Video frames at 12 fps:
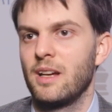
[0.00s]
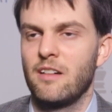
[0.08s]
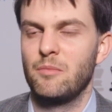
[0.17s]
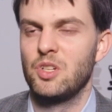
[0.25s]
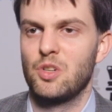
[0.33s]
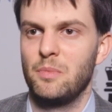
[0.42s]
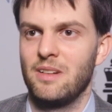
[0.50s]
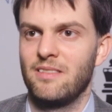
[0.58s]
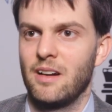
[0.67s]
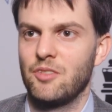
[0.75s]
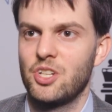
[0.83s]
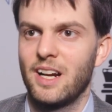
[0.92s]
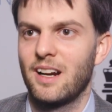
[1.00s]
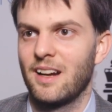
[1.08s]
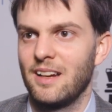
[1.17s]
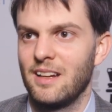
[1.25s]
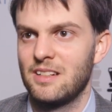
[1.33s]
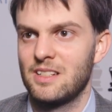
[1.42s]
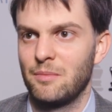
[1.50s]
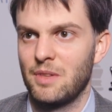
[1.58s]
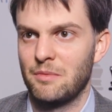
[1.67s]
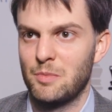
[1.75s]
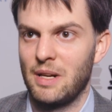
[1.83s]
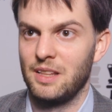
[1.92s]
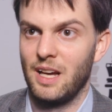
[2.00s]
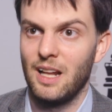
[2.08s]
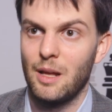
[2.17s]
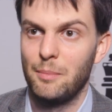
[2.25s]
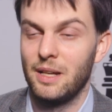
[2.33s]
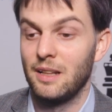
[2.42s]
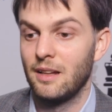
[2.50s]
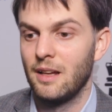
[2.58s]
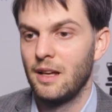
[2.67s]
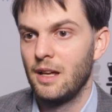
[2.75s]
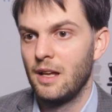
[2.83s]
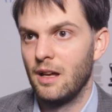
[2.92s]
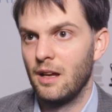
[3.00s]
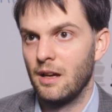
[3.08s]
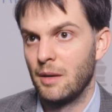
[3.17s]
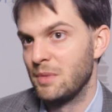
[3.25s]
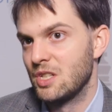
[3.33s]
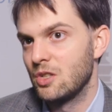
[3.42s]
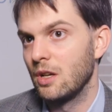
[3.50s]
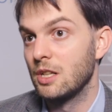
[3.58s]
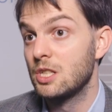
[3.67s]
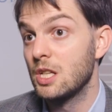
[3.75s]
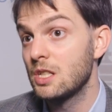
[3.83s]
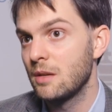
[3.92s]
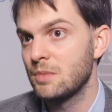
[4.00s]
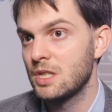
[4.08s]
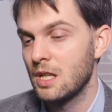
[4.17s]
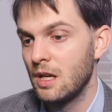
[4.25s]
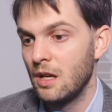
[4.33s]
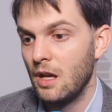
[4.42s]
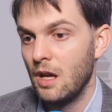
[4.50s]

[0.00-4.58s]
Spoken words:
I have bishop b5 check. I sometimes play the Alapin. I mean, solid systems.